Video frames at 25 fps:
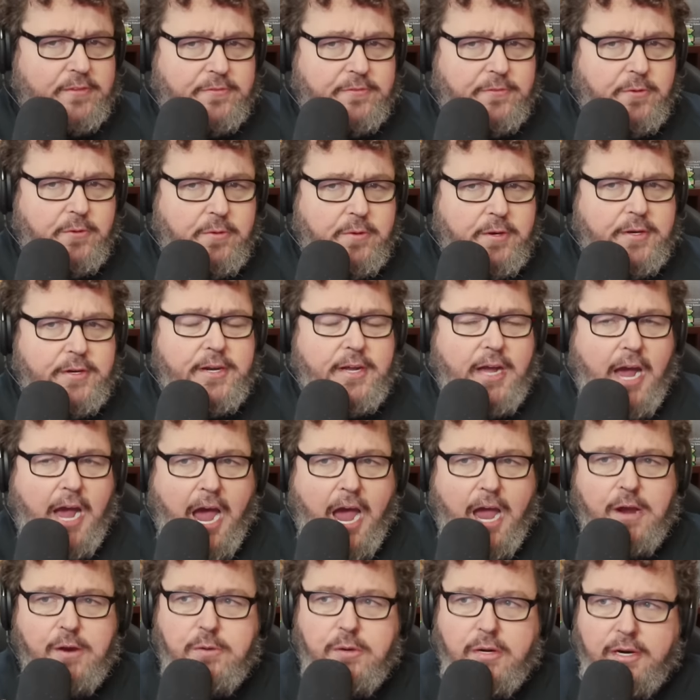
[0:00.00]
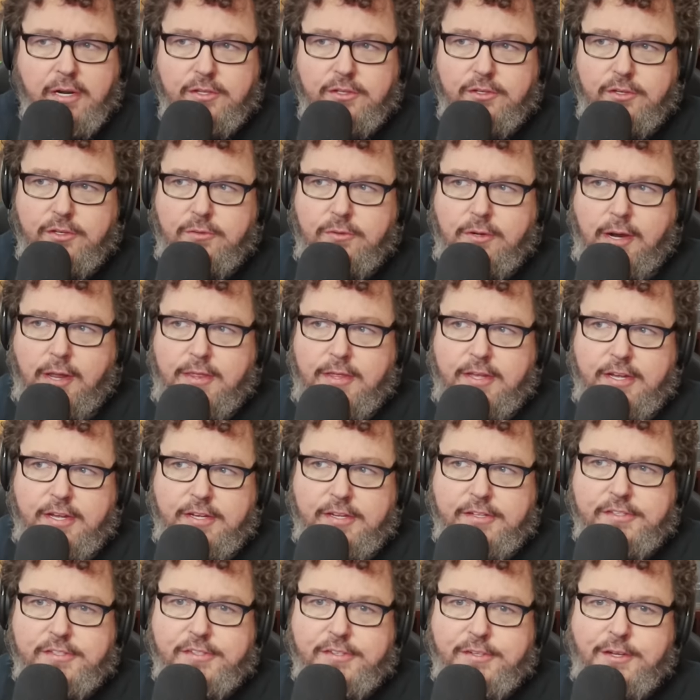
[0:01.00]
forward, I want to do one of
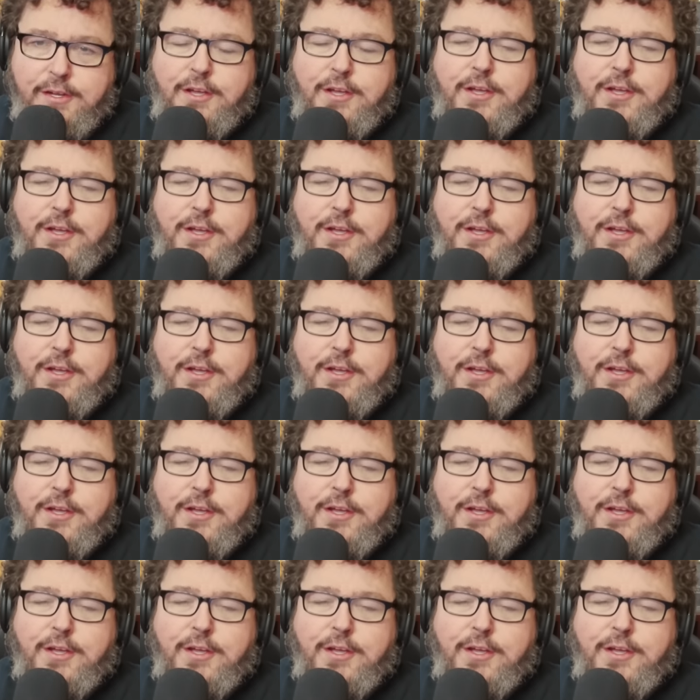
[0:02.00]
these